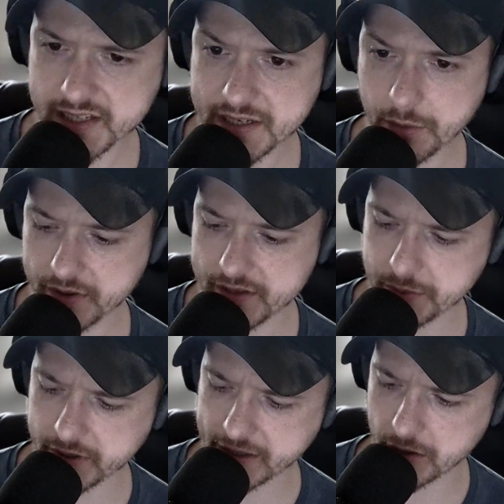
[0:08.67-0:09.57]
See where
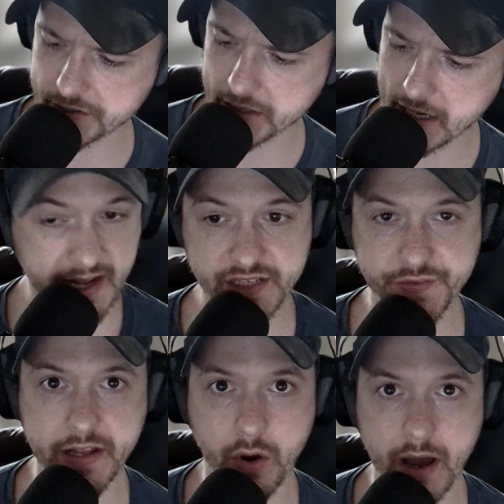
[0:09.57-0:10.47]
this really goes. Today's
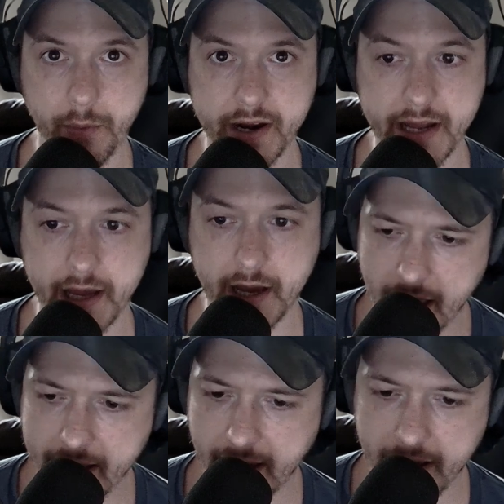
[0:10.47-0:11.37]
video, I wanna,
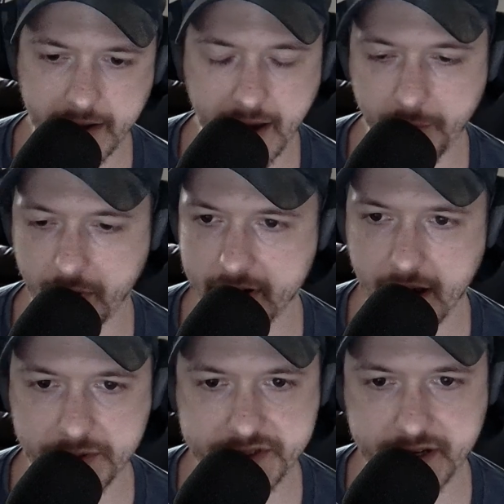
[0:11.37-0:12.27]
I, I, I
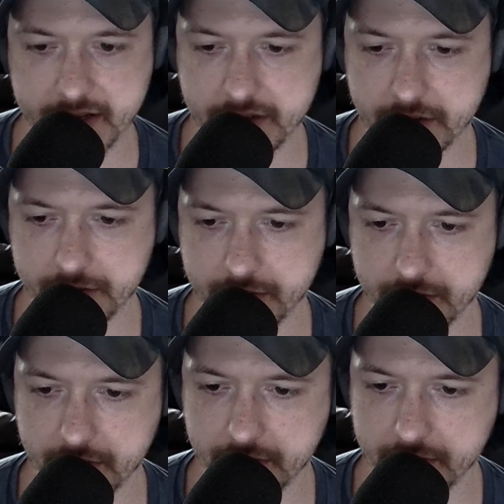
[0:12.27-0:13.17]
wanna, I was gonna
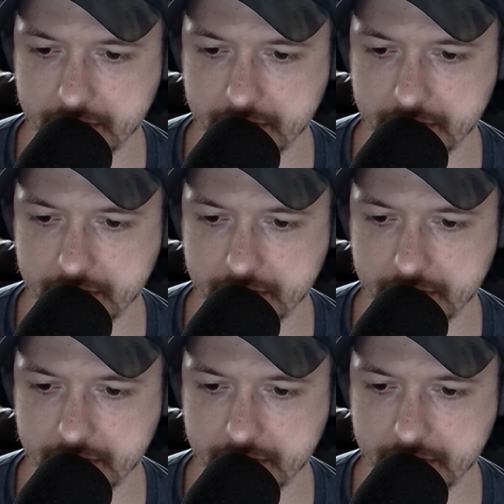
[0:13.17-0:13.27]
do